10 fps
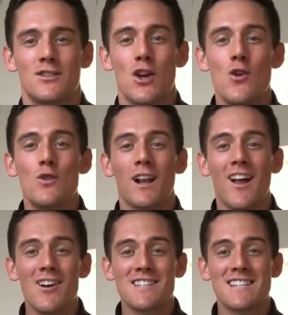2
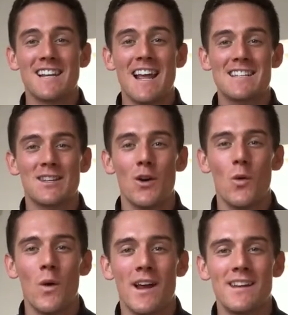classes in less than a
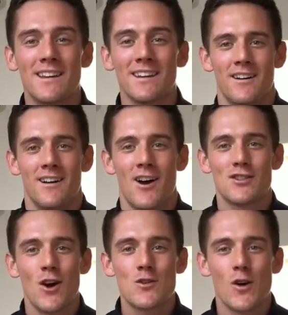week? I
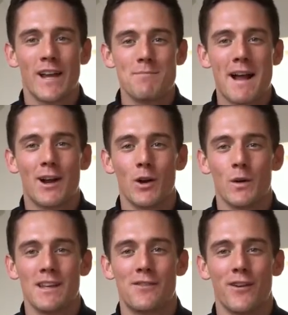told you I'd get back on it
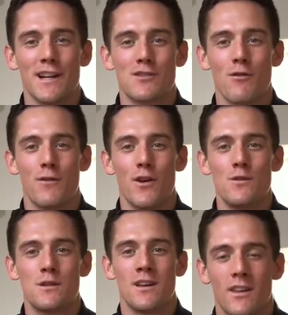with these fitness
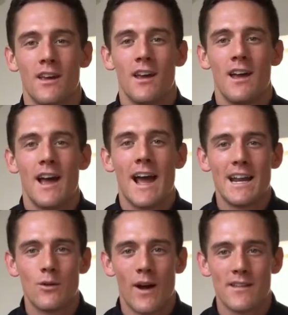reviews.
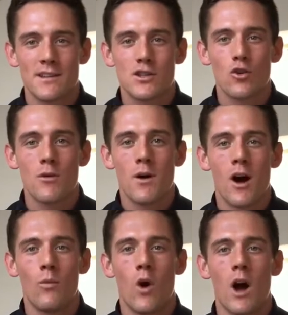Anyway, there's a story
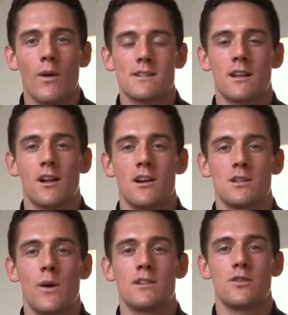behind why I went to the class
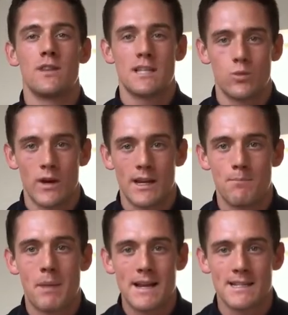I went to this
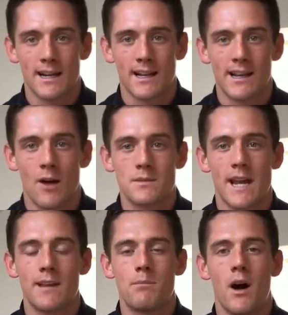week. Basically, I'm
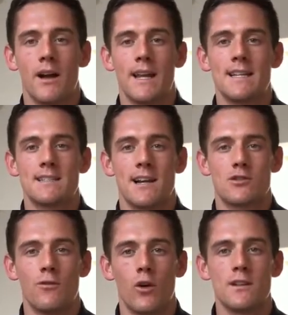taking part in
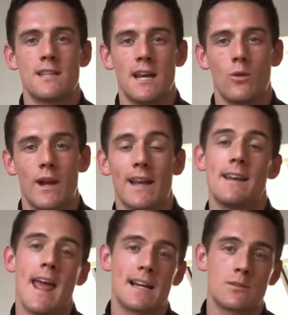International Volunteer Week
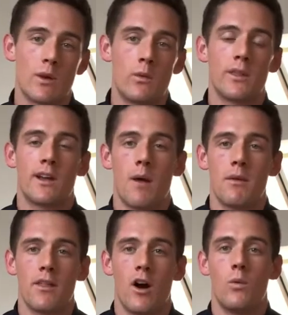next week with the
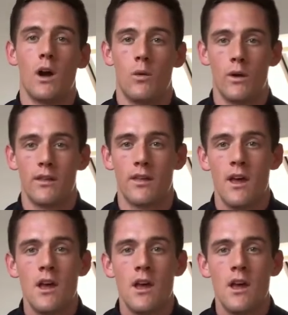company that I work with.